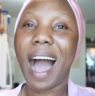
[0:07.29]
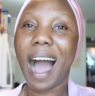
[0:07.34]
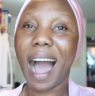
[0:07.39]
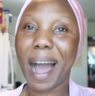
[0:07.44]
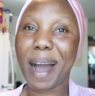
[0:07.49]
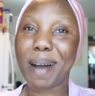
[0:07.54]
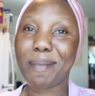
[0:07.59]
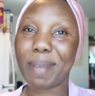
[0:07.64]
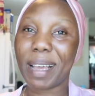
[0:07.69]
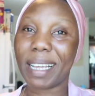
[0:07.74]

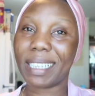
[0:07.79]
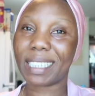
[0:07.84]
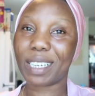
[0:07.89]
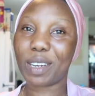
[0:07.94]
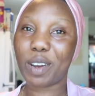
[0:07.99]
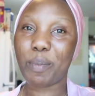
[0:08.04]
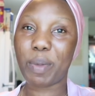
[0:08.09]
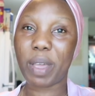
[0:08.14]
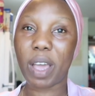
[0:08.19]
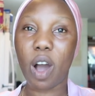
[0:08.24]
Um it's
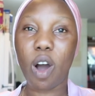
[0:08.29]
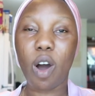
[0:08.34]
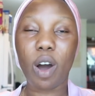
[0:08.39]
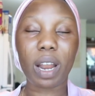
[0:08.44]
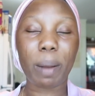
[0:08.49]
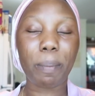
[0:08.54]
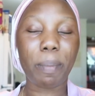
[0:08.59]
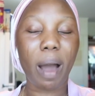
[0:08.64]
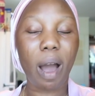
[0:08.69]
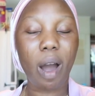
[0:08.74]
going to be
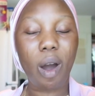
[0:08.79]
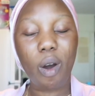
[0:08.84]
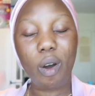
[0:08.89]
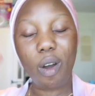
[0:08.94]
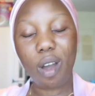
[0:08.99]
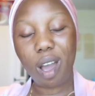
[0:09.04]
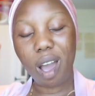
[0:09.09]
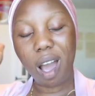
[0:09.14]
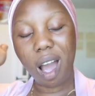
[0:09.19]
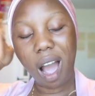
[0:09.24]
all about
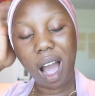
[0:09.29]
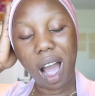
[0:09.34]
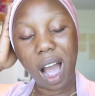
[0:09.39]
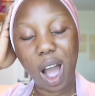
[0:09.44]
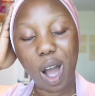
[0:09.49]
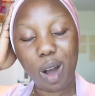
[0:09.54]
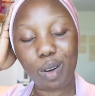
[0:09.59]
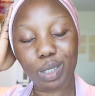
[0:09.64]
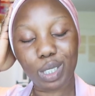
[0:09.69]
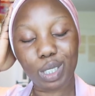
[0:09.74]

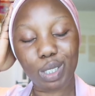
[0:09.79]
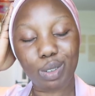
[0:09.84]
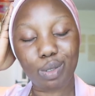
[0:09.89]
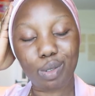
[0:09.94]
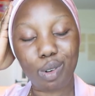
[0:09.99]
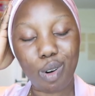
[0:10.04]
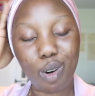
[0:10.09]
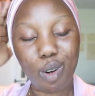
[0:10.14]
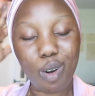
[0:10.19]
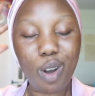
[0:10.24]
how to
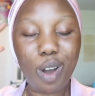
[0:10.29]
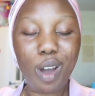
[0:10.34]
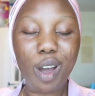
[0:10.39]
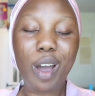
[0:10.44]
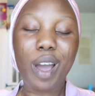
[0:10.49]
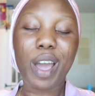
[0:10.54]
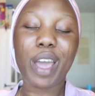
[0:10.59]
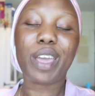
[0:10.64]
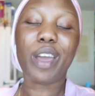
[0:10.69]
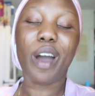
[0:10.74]
grow
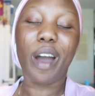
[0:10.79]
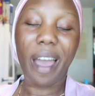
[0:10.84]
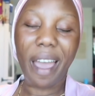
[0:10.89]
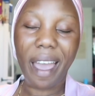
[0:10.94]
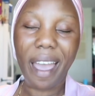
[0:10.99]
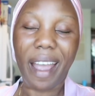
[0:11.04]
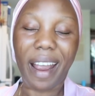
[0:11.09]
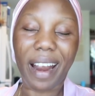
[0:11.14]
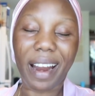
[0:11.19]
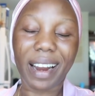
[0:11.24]
your
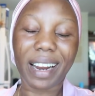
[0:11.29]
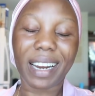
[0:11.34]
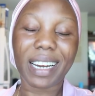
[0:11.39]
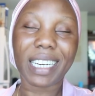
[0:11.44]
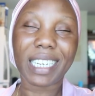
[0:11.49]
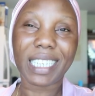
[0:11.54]
hair.